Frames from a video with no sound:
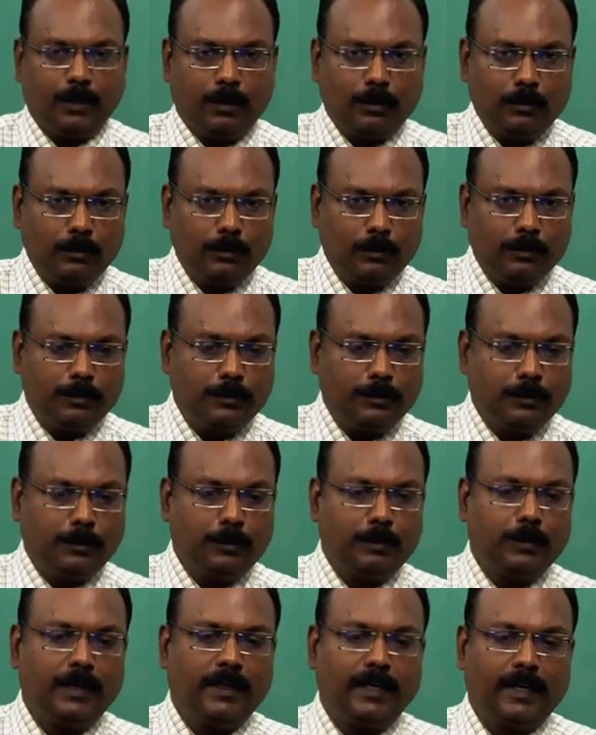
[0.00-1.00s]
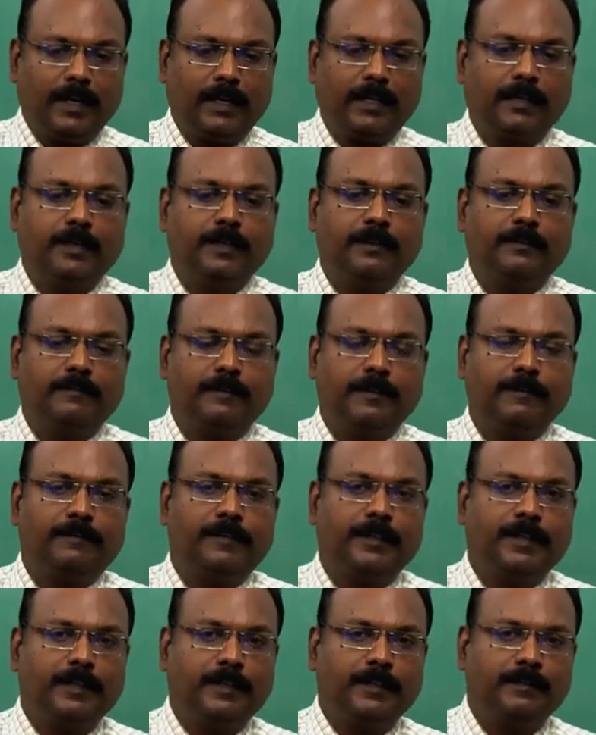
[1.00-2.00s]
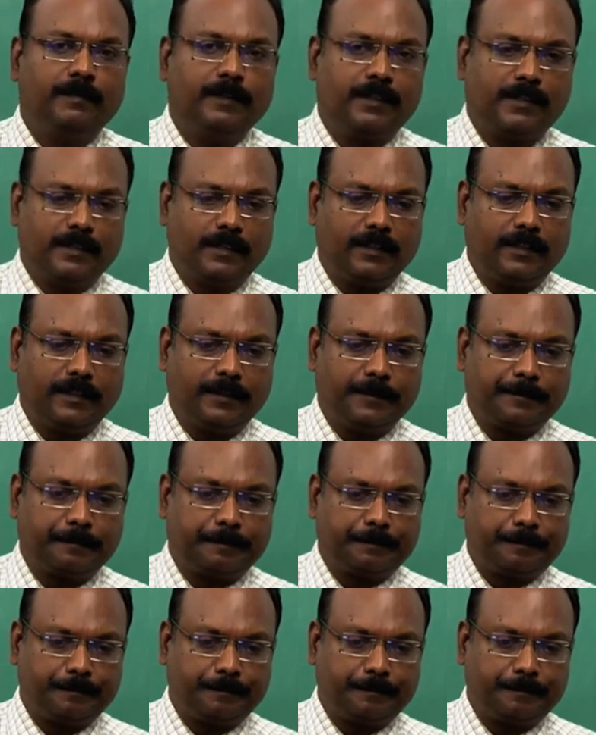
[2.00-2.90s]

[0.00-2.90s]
Now do the active reflective listening.